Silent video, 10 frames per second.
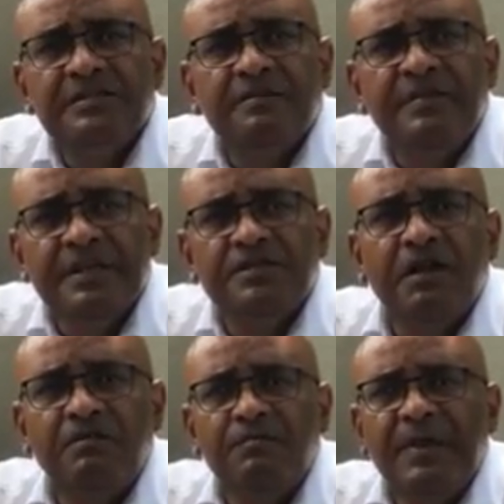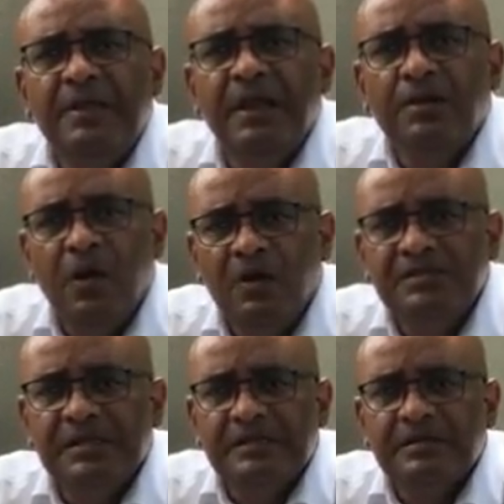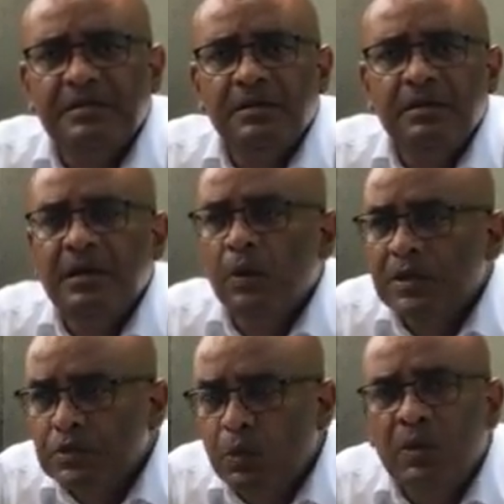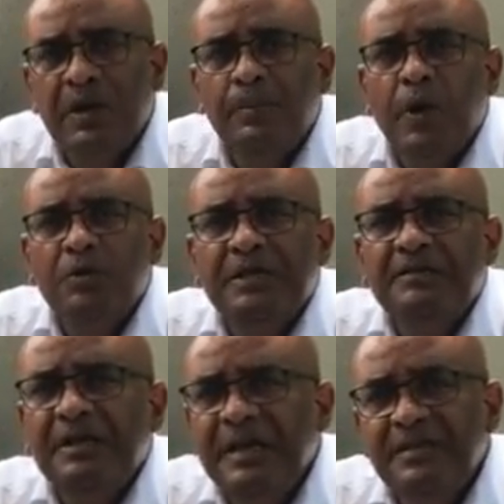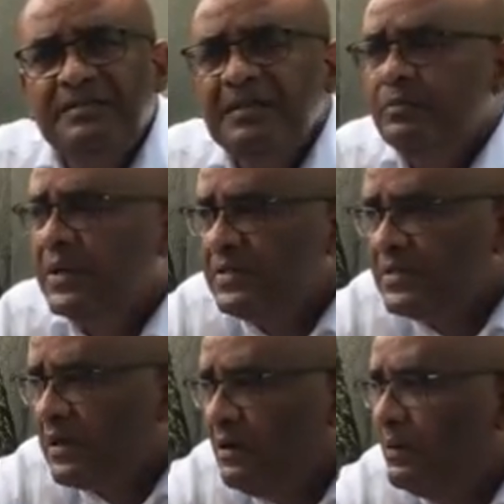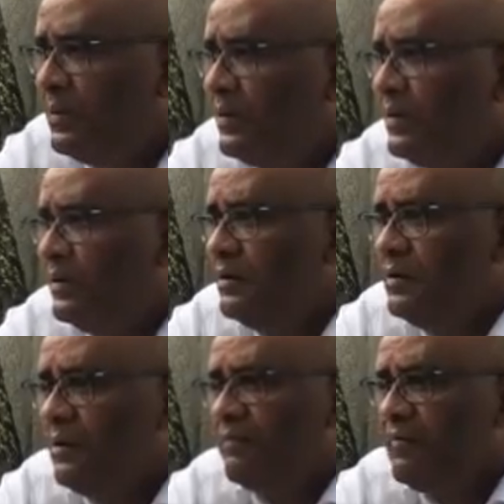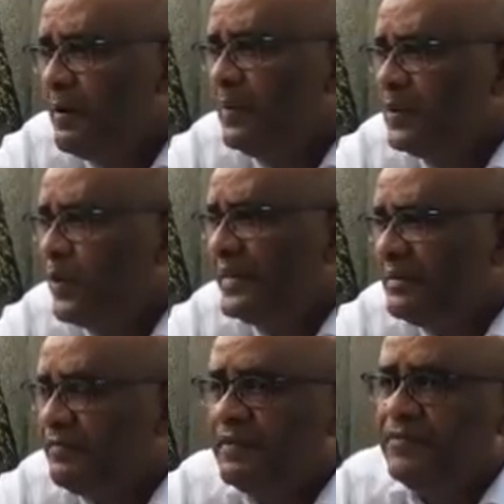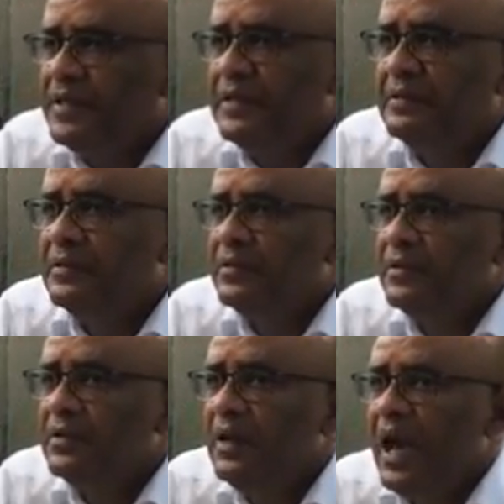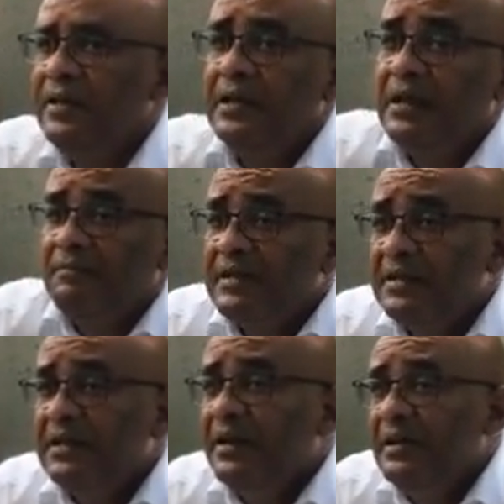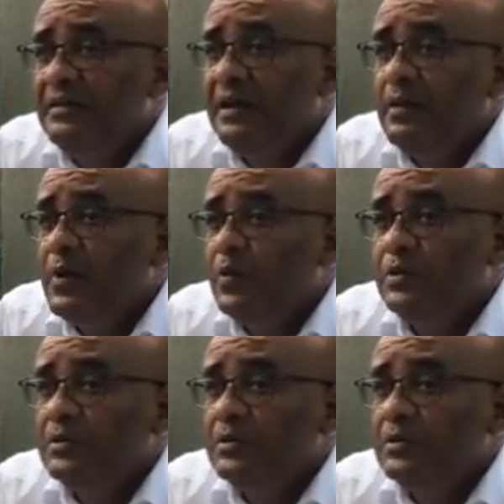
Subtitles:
of this government that caused it. They were told about it 18 months ago, November 2015, and they never did anything about